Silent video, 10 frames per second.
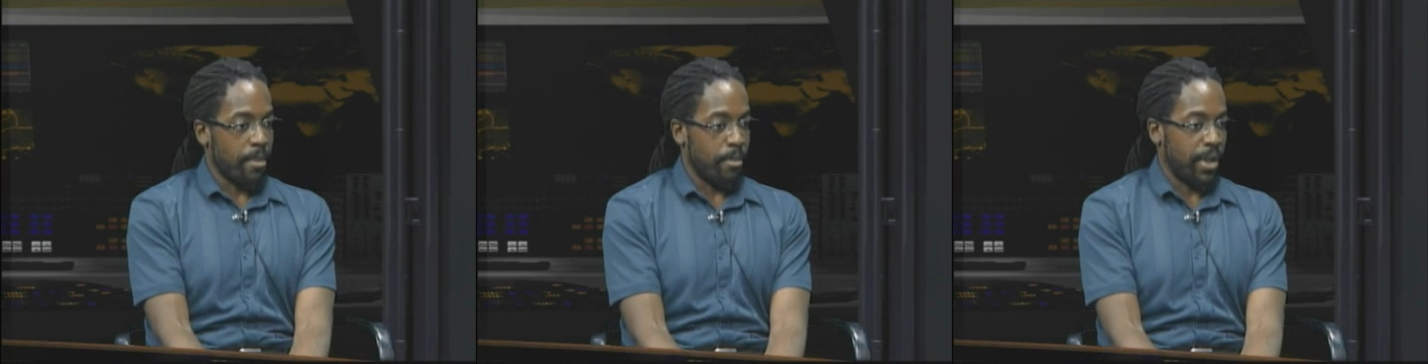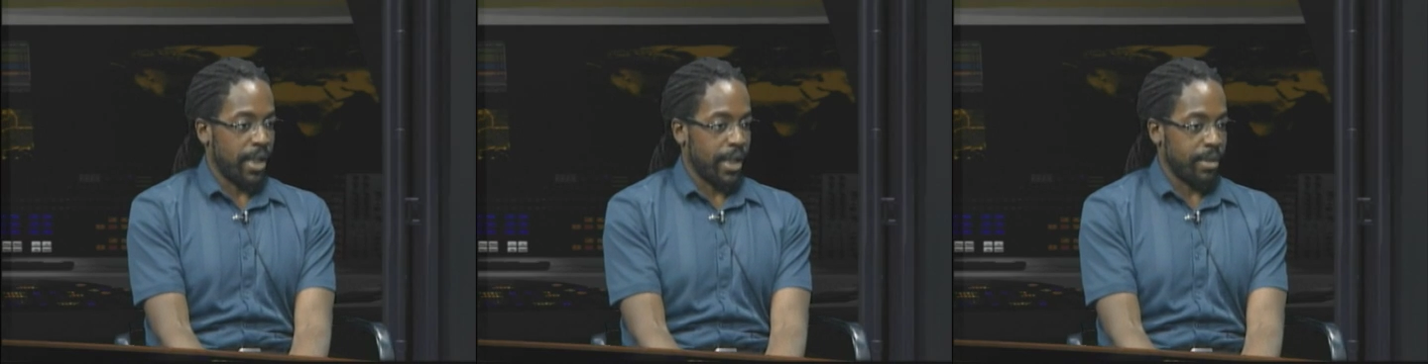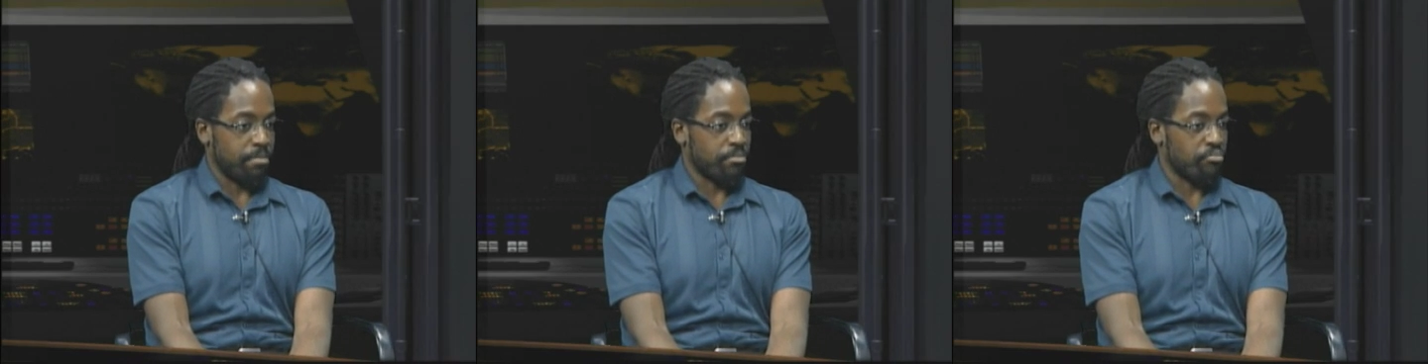but
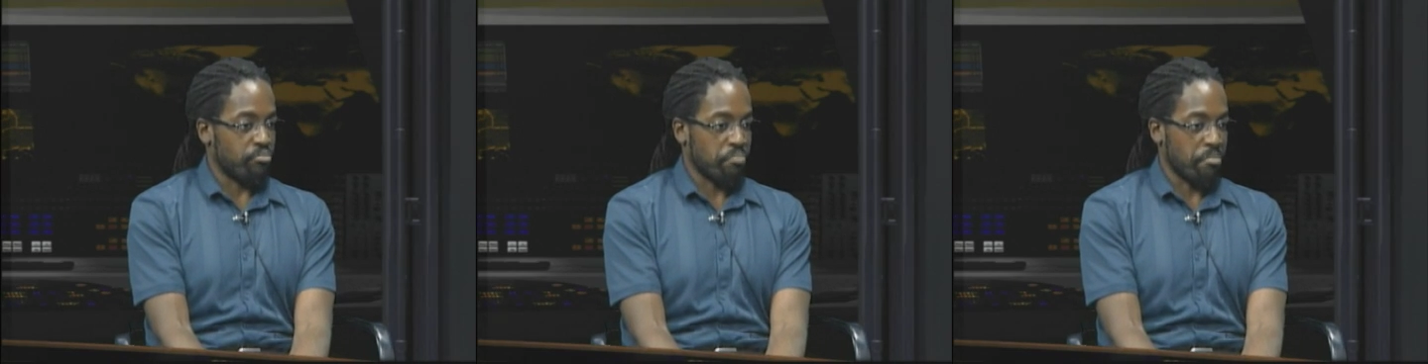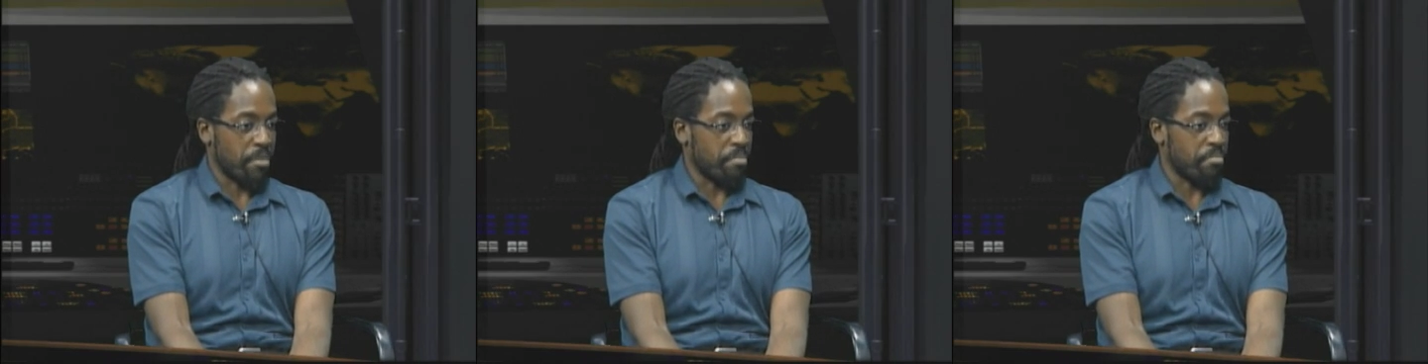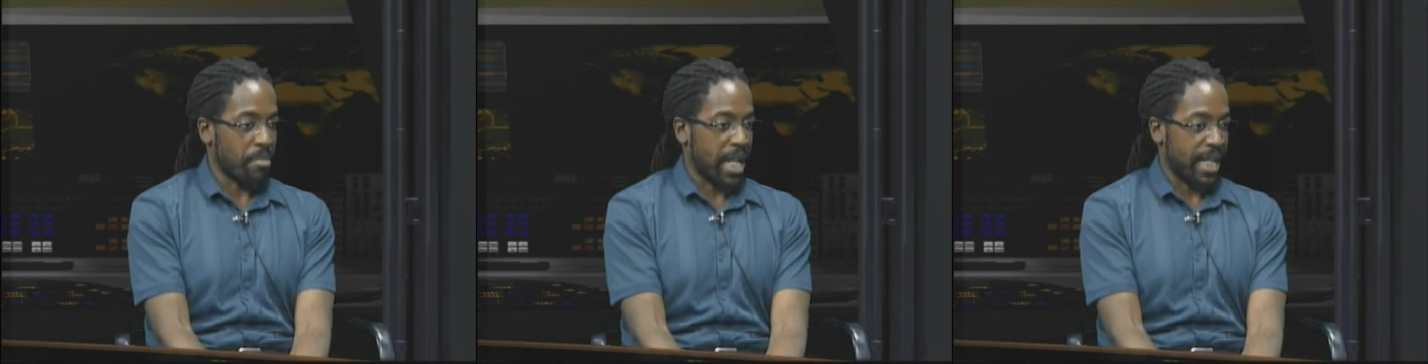
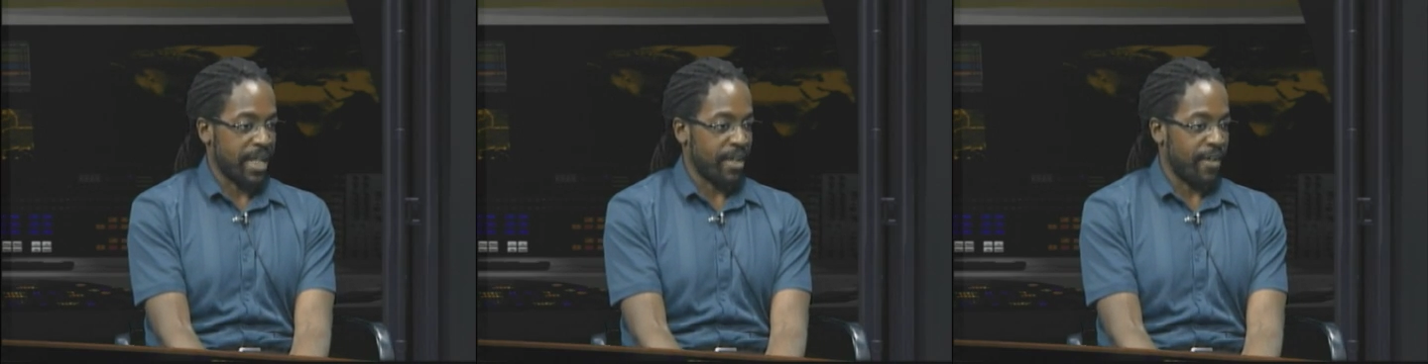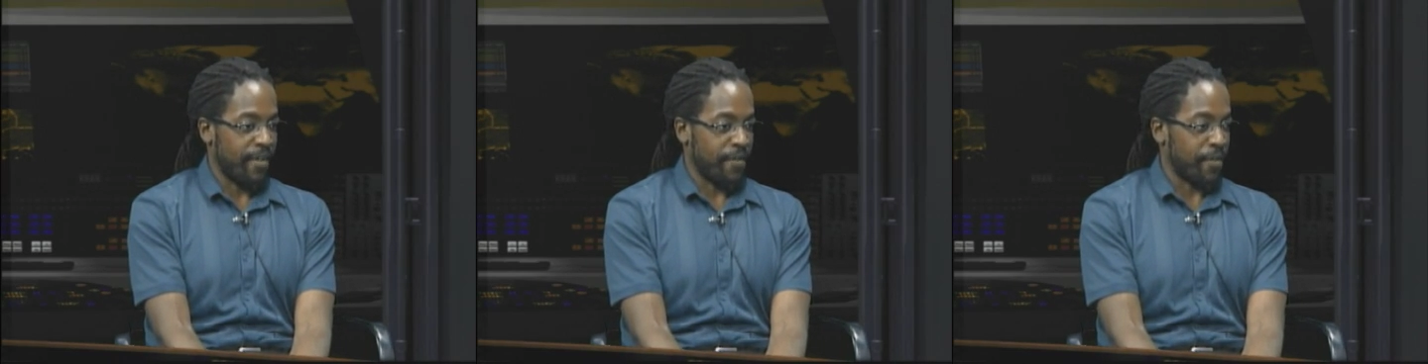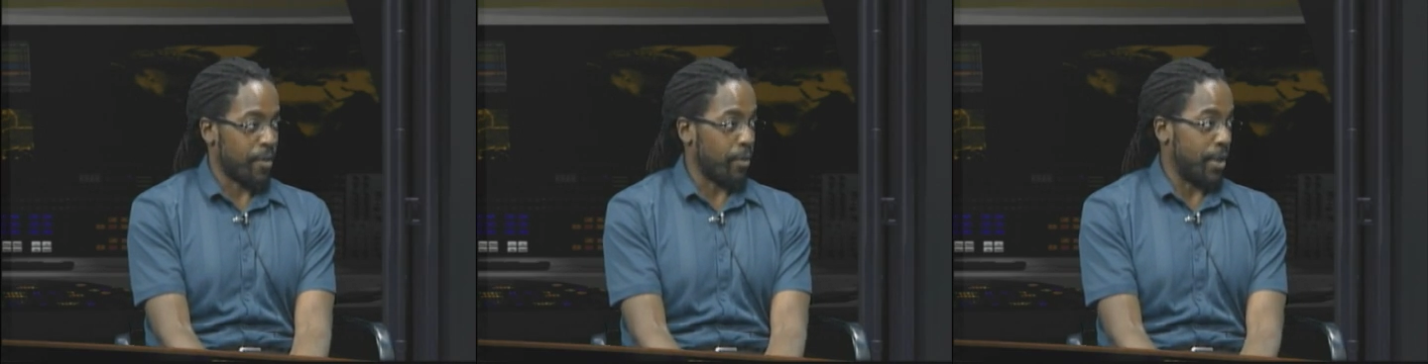any of
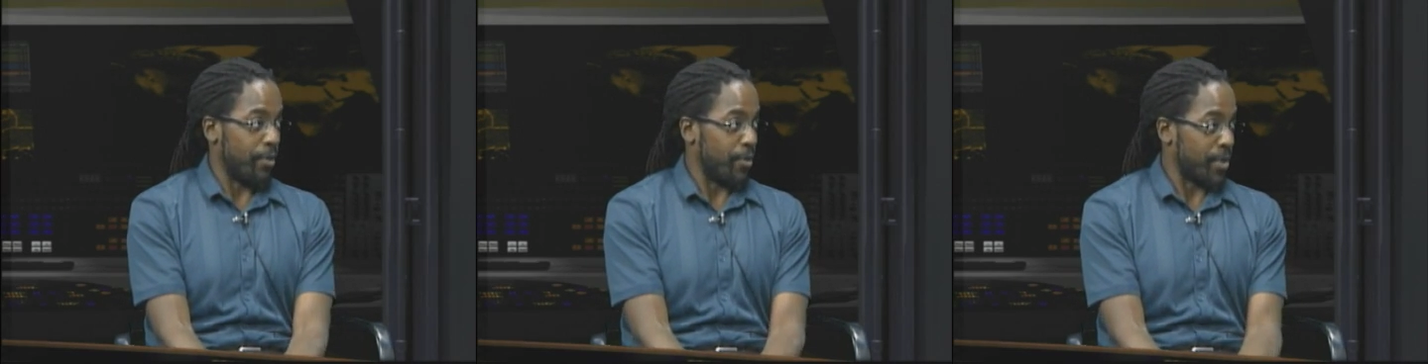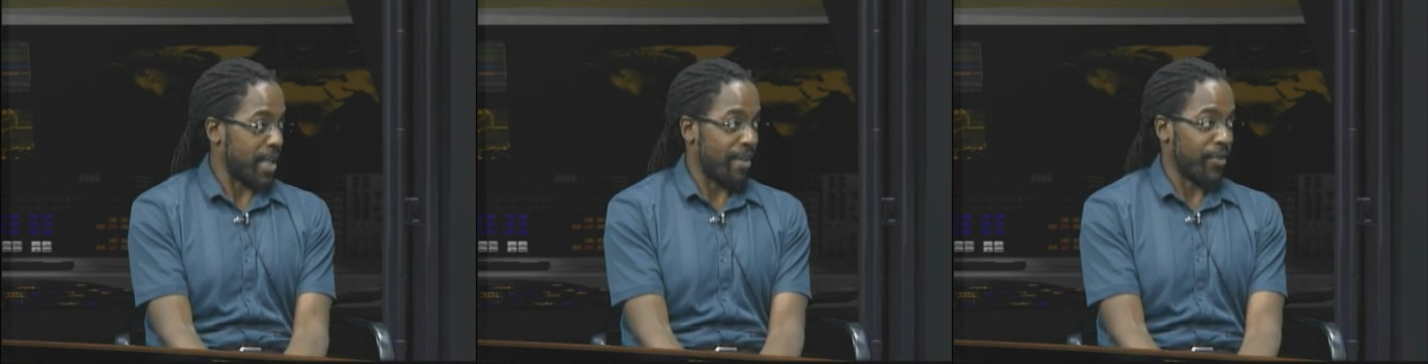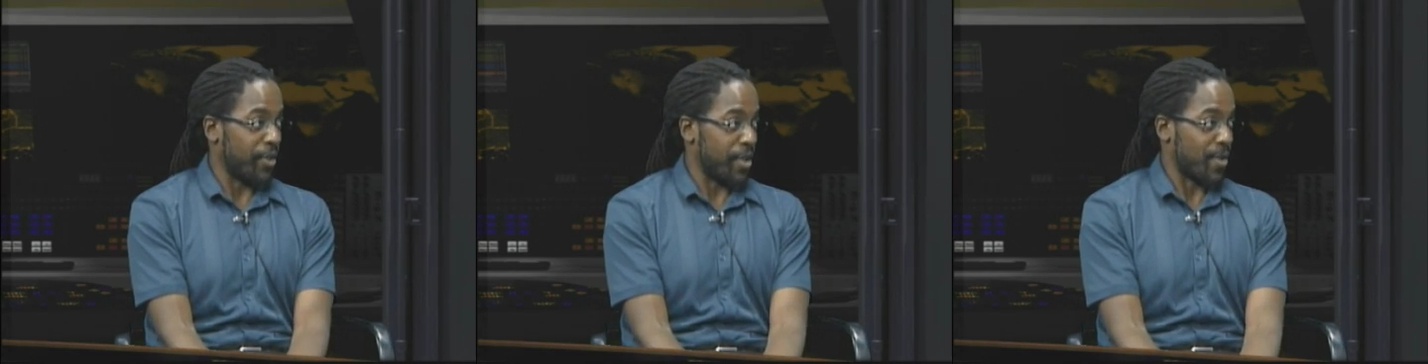3 through
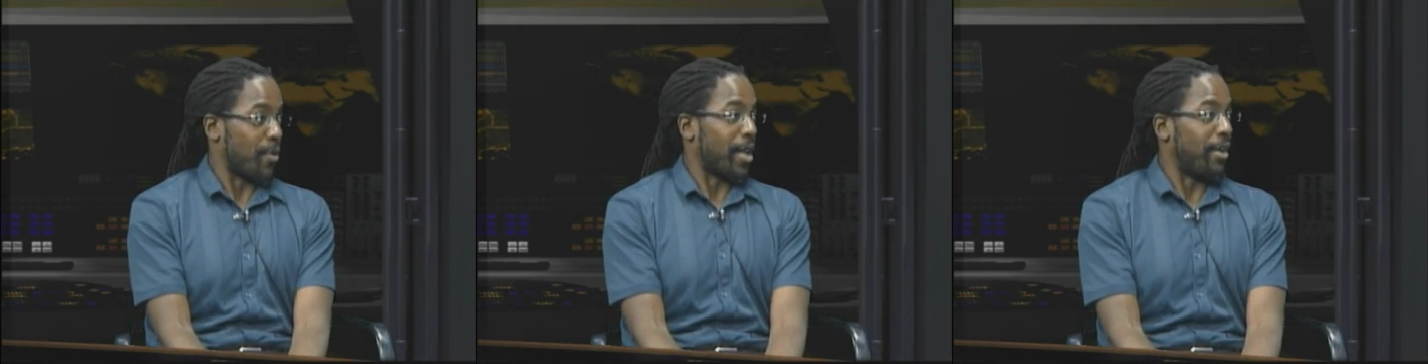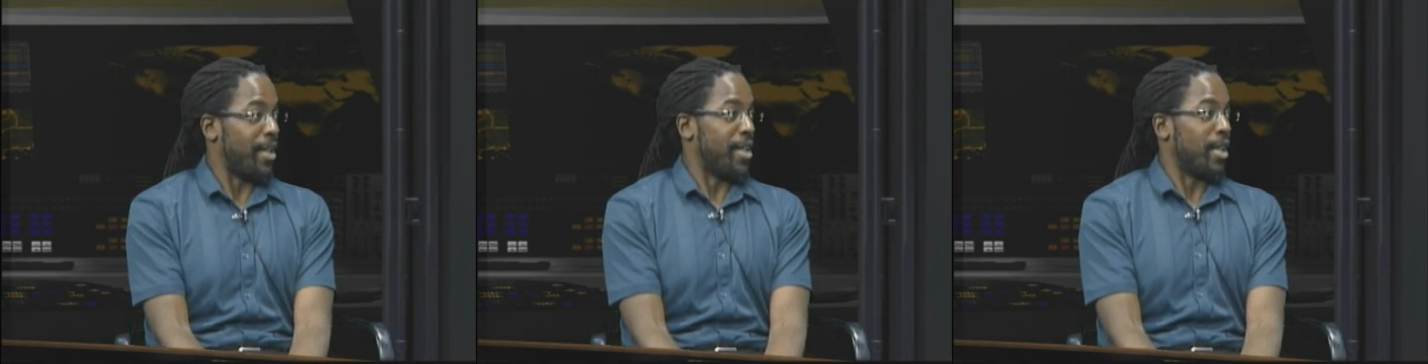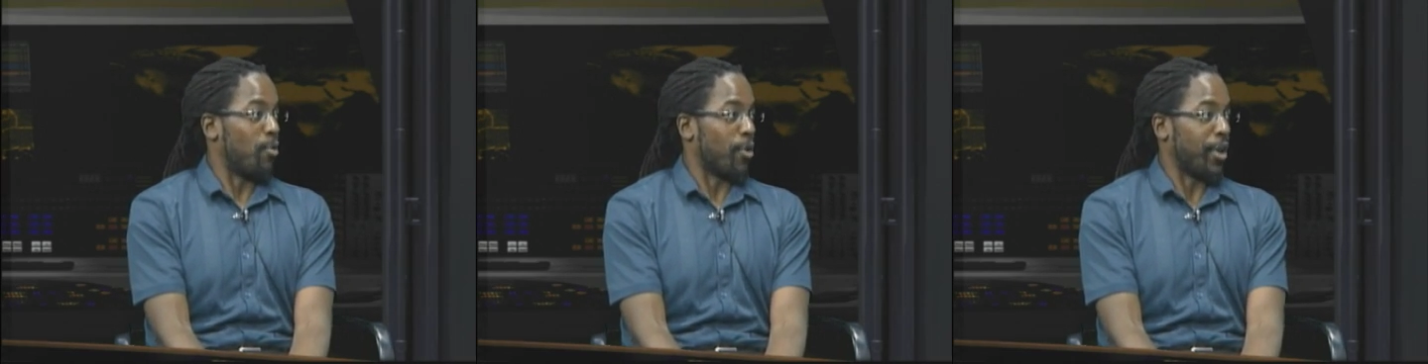7 is what I'll end
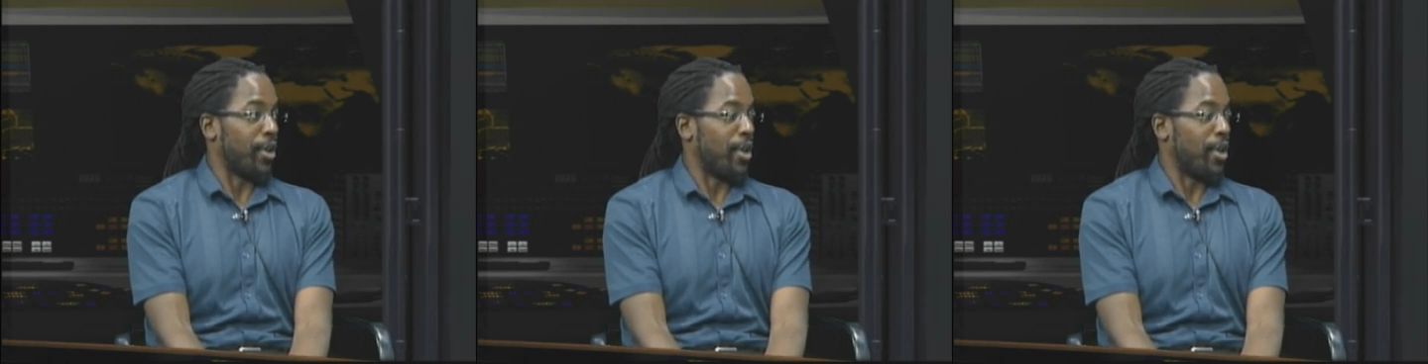up working